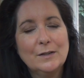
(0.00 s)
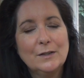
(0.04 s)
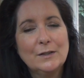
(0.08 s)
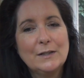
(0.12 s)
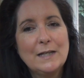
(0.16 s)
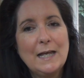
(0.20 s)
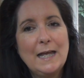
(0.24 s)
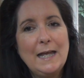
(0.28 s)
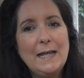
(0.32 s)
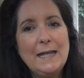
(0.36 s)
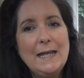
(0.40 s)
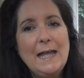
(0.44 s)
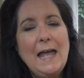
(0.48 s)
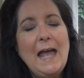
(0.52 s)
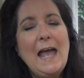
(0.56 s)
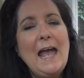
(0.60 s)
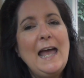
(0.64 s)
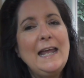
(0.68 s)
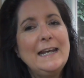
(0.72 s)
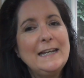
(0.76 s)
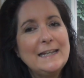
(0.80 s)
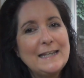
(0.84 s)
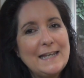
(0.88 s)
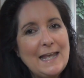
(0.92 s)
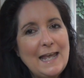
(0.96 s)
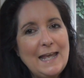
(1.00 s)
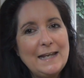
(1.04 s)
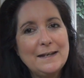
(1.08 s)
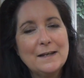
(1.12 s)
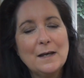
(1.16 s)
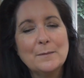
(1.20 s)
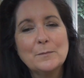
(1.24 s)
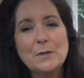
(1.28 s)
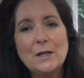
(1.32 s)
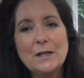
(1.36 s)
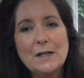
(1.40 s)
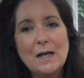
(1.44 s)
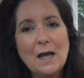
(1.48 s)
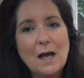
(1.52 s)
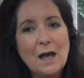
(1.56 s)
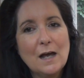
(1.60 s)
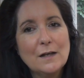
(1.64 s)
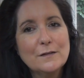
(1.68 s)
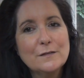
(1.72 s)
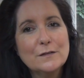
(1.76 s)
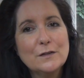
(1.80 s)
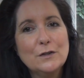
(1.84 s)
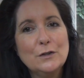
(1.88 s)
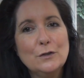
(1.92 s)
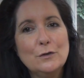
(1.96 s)
Okay? And again, I'm going to
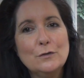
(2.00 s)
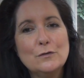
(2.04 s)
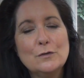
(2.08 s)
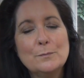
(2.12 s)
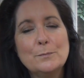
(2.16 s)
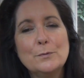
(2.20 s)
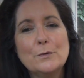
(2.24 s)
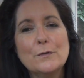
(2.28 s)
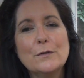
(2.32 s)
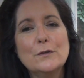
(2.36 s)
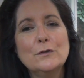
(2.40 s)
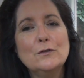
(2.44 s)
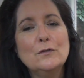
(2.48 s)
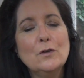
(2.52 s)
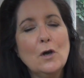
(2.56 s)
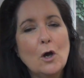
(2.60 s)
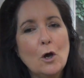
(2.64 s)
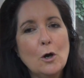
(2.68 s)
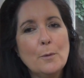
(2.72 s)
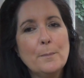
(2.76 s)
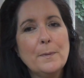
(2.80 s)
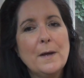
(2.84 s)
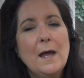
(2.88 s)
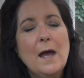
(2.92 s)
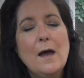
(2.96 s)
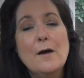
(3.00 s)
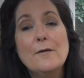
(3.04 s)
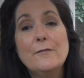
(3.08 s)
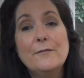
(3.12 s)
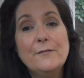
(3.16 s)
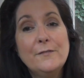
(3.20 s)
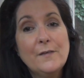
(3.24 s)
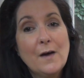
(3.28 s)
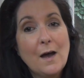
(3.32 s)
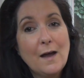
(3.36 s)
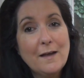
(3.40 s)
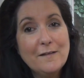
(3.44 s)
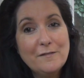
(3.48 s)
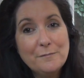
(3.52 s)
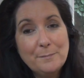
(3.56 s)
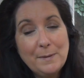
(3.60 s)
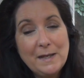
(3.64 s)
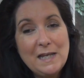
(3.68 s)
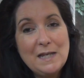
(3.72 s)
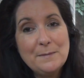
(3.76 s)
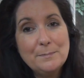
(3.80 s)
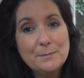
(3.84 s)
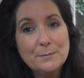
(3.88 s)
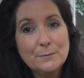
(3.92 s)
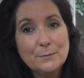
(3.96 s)
ask you to put the top 5
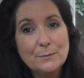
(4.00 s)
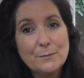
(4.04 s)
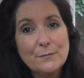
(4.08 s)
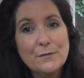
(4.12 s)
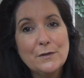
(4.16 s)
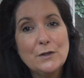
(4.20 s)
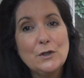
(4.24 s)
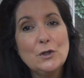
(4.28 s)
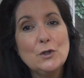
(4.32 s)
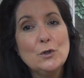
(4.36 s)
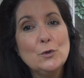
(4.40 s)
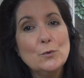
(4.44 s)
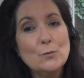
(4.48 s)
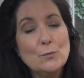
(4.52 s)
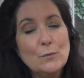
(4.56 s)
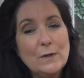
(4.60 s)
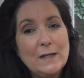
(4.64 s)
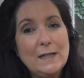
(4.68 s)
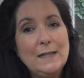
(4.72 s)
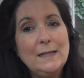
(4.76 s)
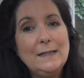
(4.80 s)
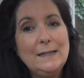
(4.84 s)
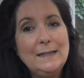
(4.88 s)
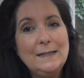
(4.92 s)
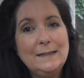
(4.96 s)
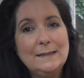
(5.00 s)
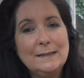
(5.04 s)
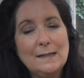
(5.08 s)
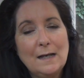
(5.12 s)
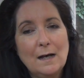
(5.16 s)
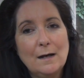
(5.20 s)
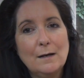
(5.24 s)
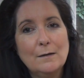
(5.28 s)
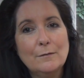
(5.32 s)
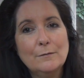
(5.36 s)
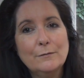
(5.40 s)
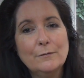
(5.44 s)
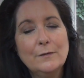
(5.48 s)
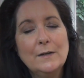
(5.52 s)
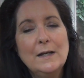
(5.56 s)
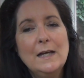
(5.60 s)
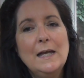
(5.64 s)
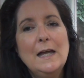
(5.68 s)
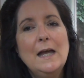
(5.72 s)
people that you really love